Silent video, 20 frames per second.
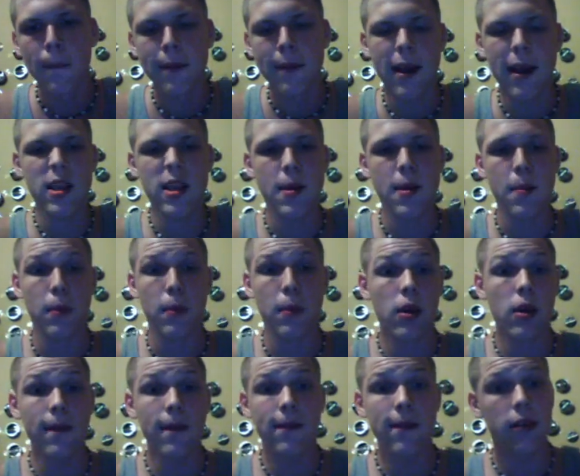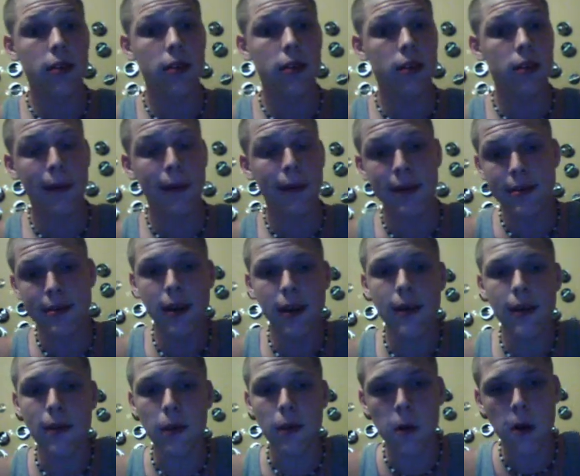Guys, I'm running on 15 minutes here.
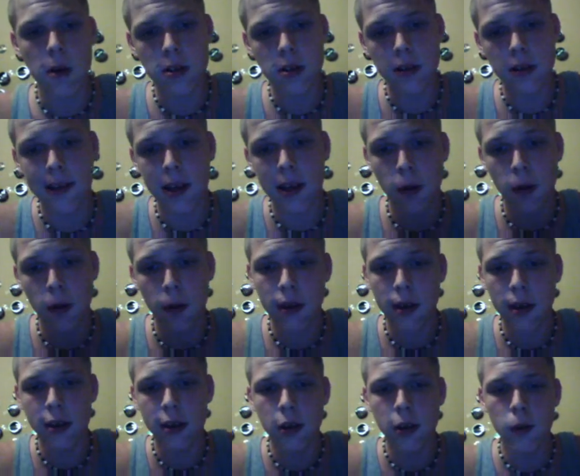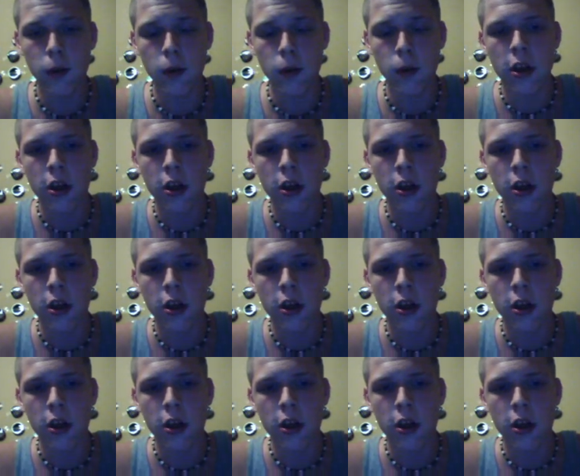If you watch this video, thank you.